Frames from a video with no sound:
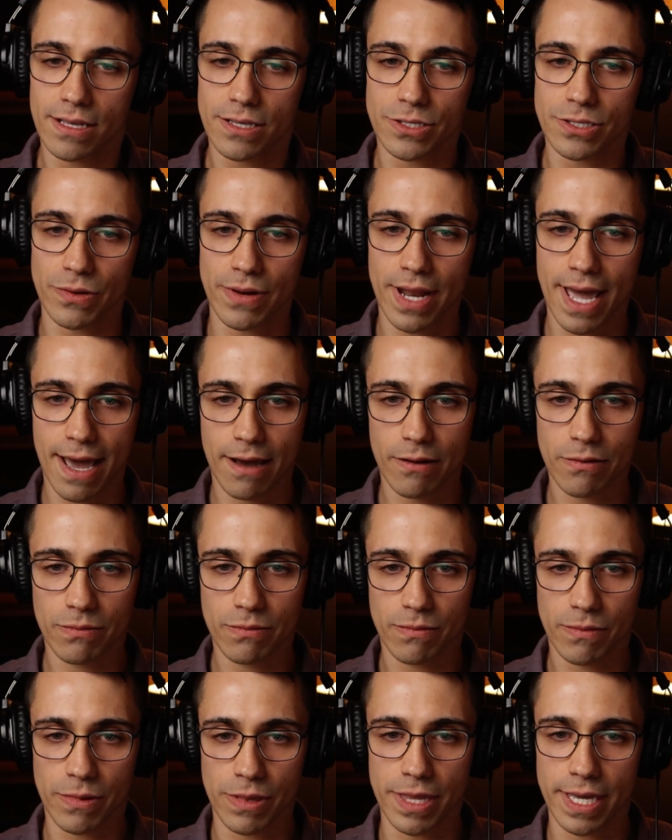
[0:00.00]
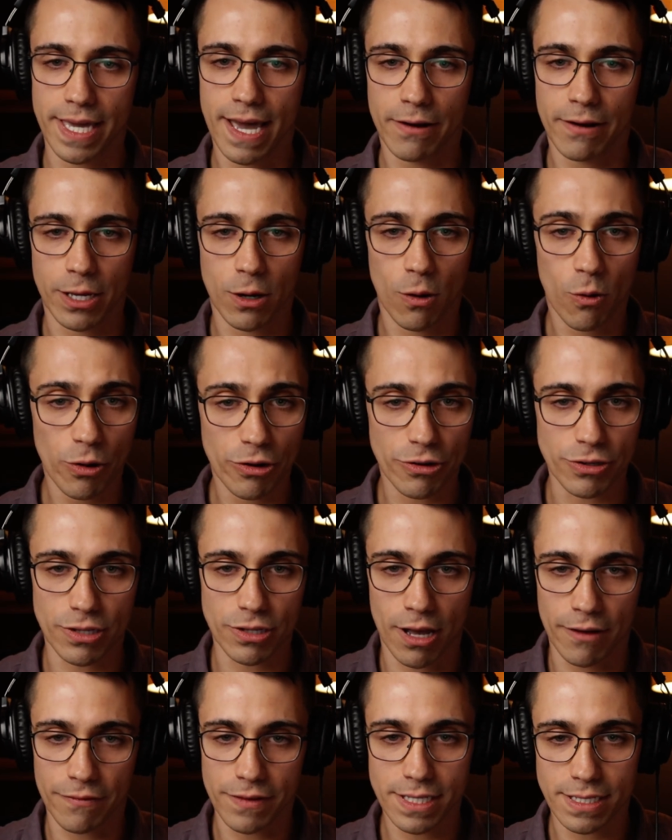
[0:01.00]
So now, the county coroner's
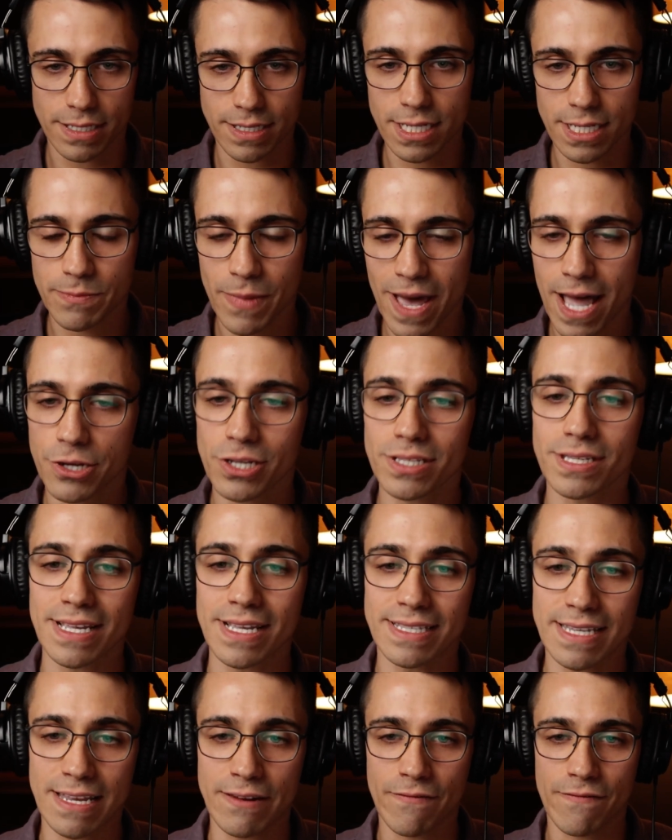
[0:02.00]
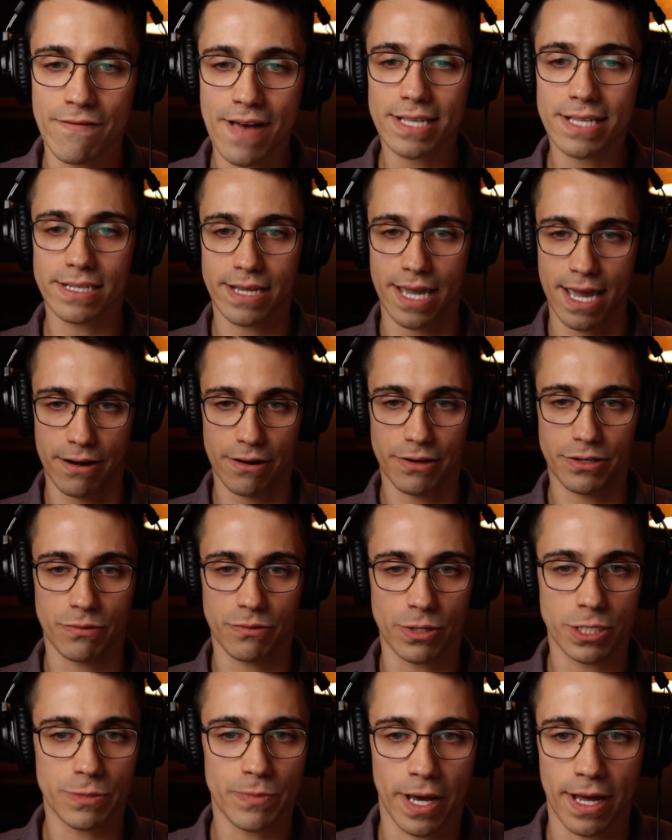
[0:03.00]
office dispatches its investigator to
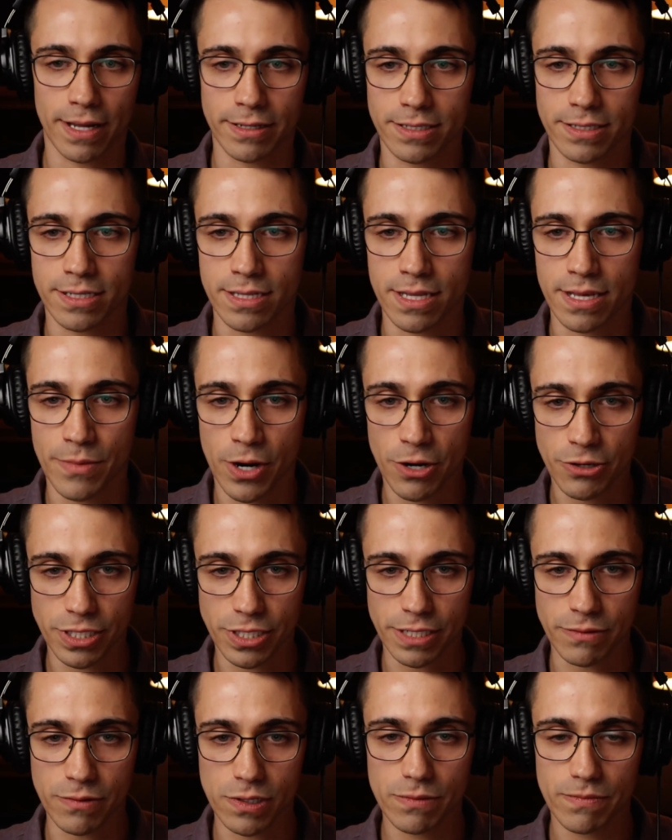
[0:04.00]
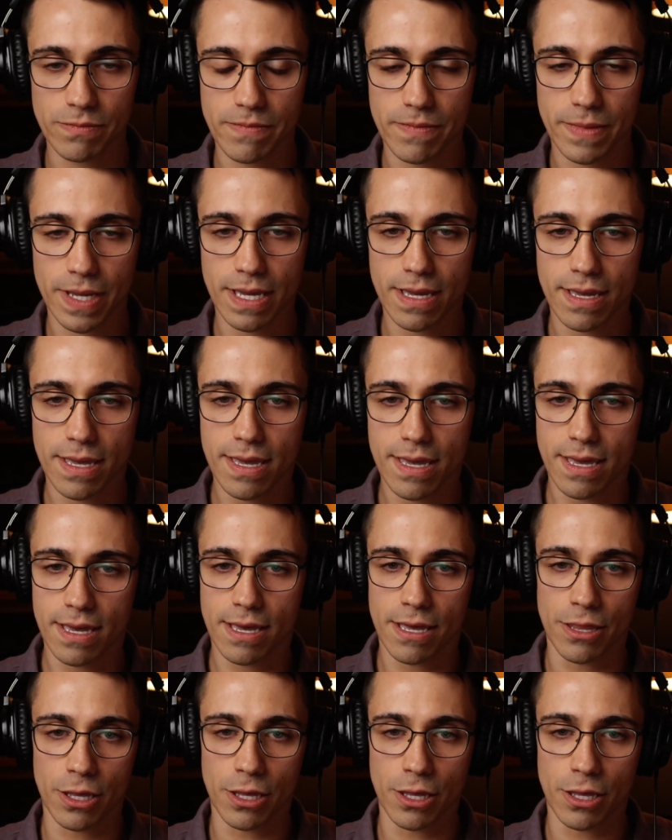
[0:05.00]
respond to the emergency room. The